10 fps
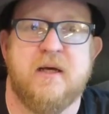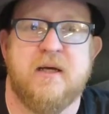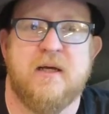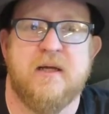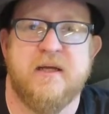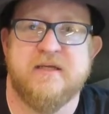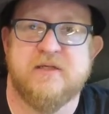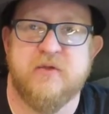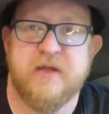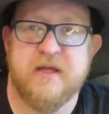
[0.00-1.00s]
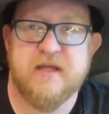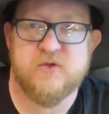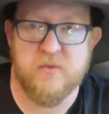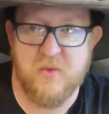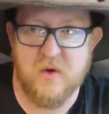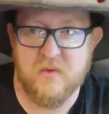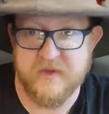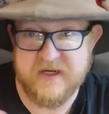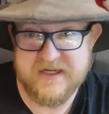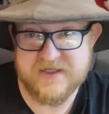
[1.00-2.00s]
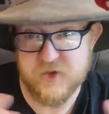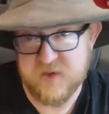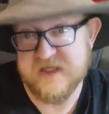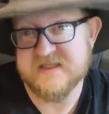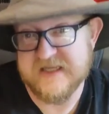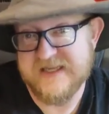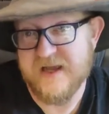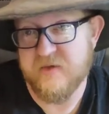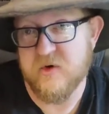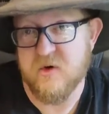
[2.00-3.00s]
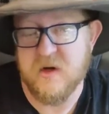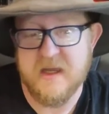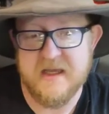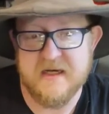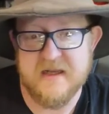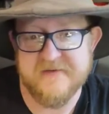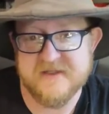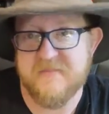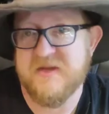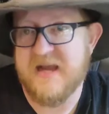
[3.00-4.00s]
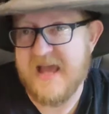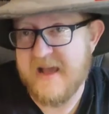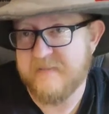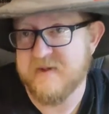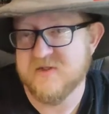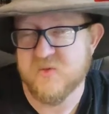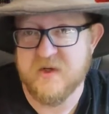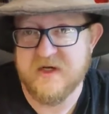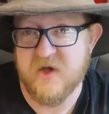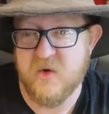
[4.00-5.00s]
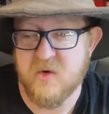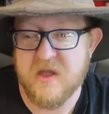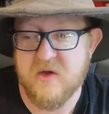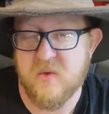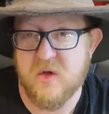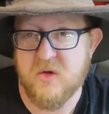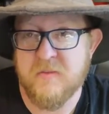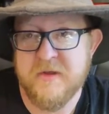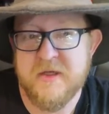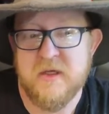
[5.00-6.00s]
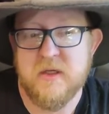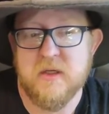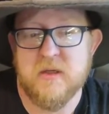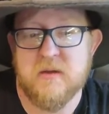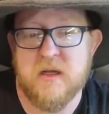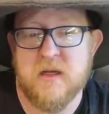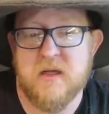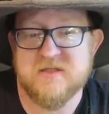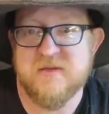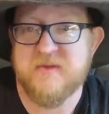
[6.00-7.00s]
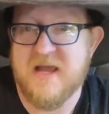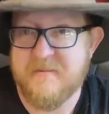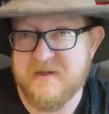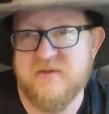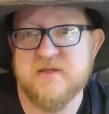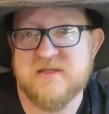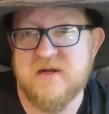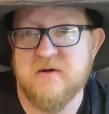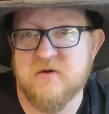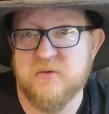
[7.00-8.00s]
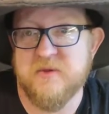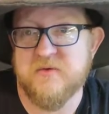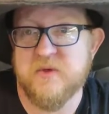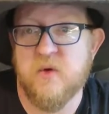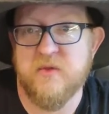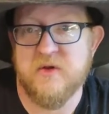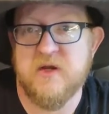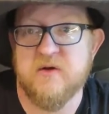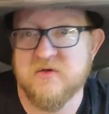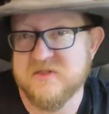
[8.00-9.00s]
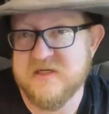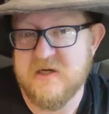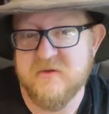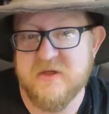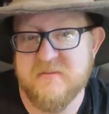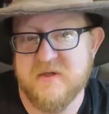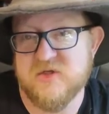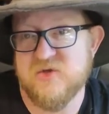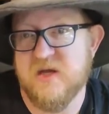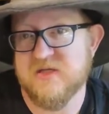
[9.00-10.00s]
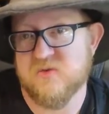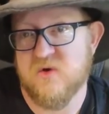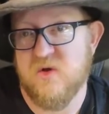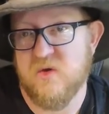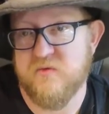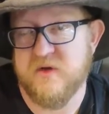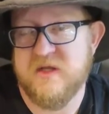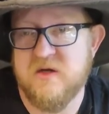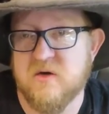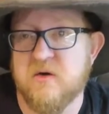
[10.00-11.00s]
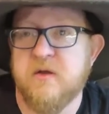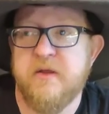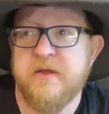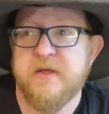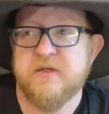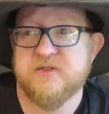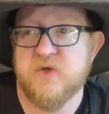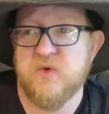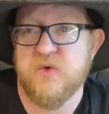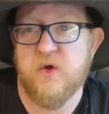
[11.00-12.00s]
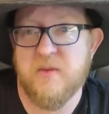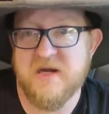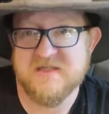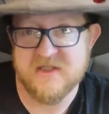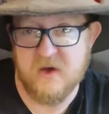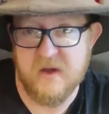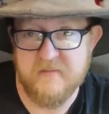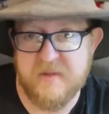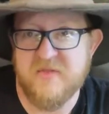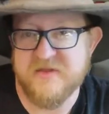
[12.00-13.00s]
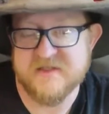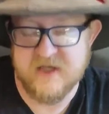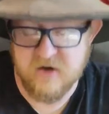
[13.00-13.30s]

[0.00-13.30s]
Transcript: uh, until they get to a point where they need to get together. And if something happens, we know okay, well, uh, something happened to this character, but there were no other characters near them because you guys were all over here, so nobody saw it but this